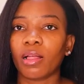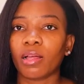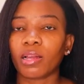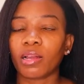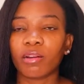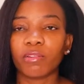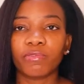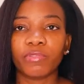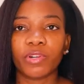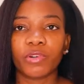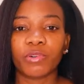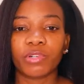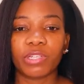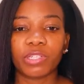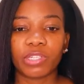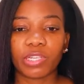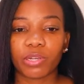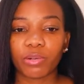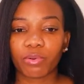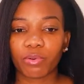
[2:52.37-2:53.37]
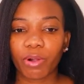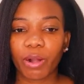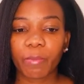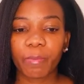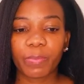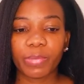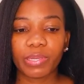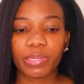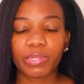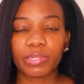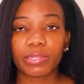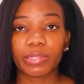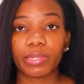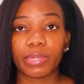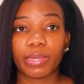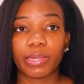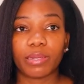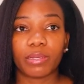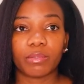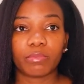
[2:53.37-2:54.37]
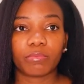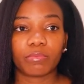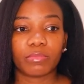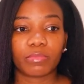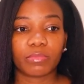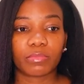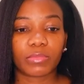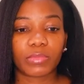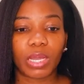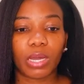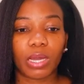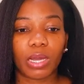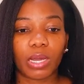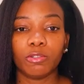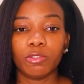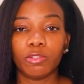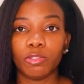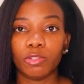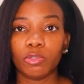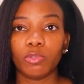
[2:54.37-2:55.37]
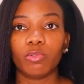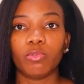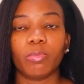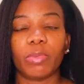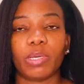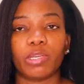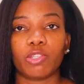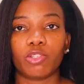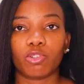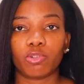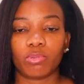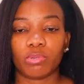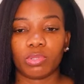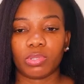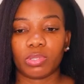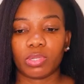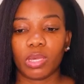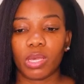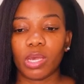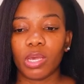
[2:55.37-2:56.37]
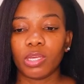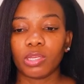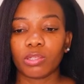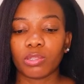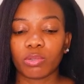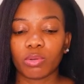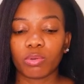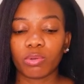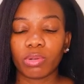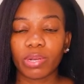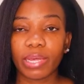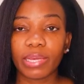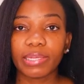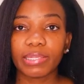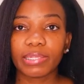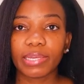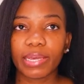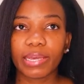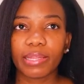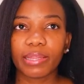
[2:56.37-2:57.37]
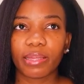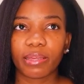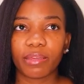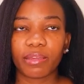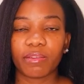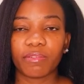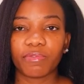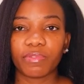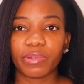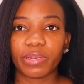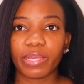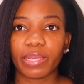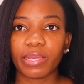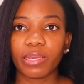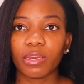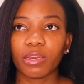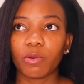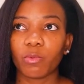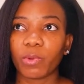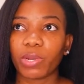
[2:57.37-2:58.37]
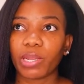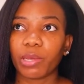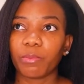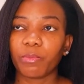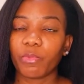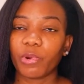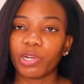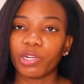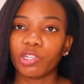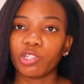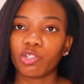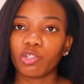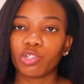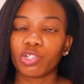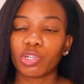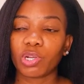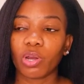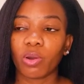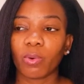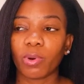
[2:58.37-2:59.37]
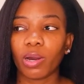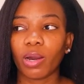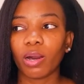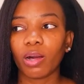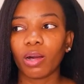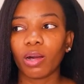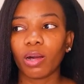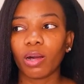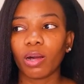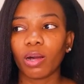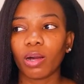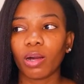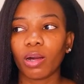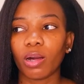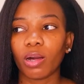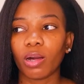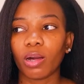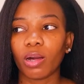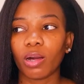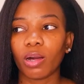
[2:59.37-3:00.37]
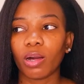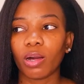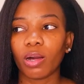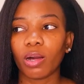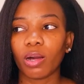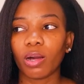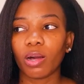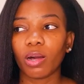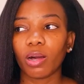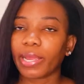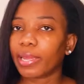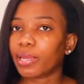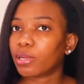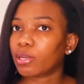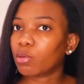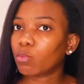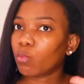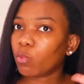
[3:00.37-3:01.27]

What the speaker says: cover it and wrap it, then I'll do my chores. So later in the evening, when I'm ready to shower, I'll go shower and